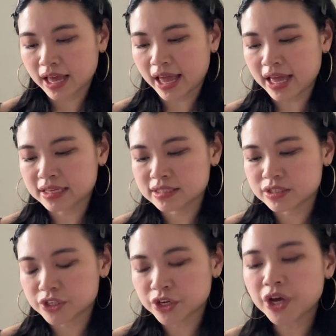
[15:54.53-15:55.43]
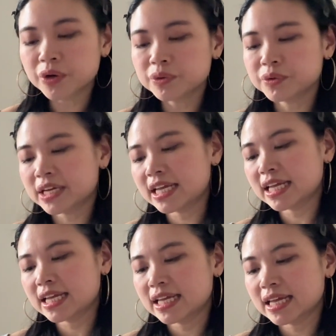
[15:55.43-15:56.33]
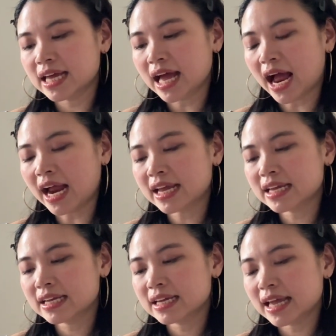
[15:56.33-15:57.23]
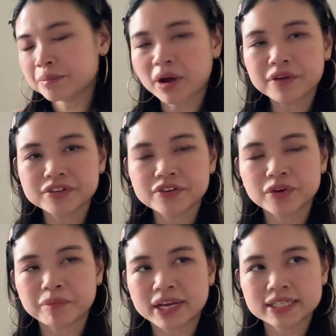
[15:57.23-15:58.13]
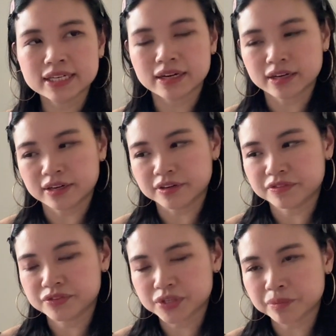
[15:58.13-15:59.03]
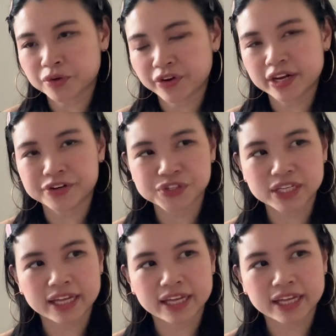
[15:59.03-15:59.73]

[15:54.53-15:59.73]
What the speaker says: And you know, I am often reminded of some creators